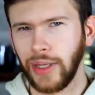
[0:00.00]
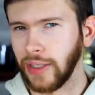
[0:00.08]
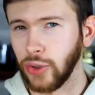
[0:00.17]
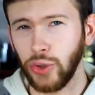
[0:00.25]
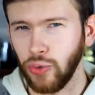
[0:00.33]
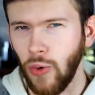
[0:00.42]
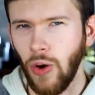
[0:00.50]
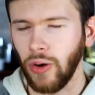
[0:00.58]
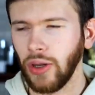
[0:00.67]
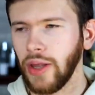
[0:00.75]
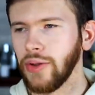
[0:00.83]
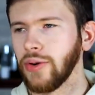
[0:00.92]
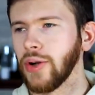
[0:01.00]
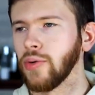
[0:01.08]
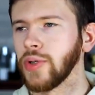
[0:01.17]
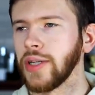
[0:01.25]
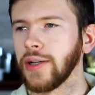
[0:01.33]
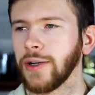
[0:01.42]
like a strong leather
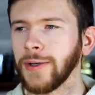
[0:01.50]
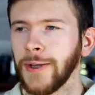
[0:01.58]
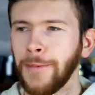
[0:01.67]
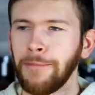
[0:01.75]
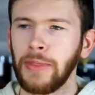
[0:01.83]
note here.